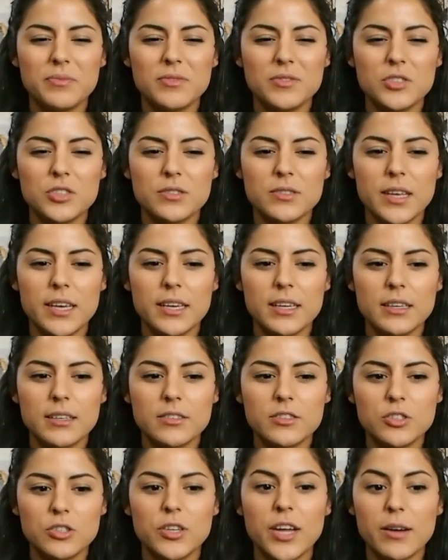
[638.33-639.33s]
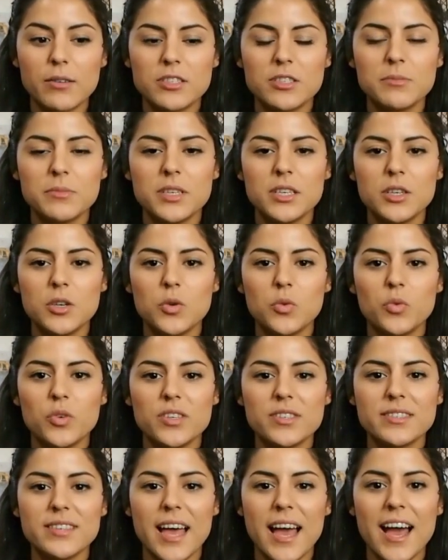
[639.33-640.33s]
just like stood out to me
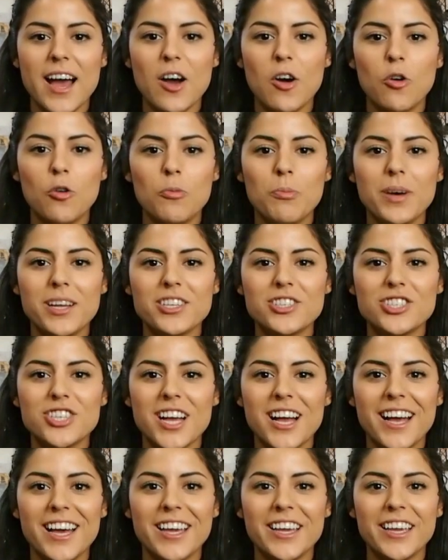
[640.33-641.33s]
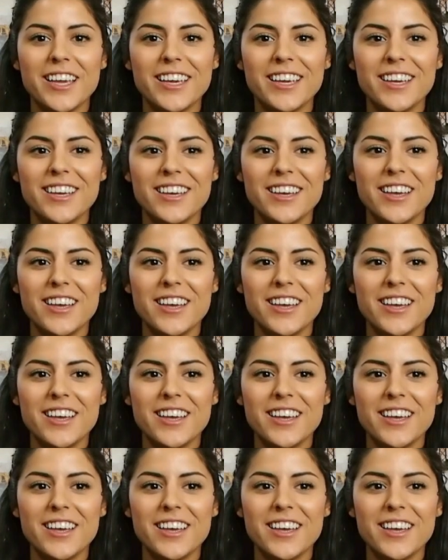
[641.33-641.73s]
was how much I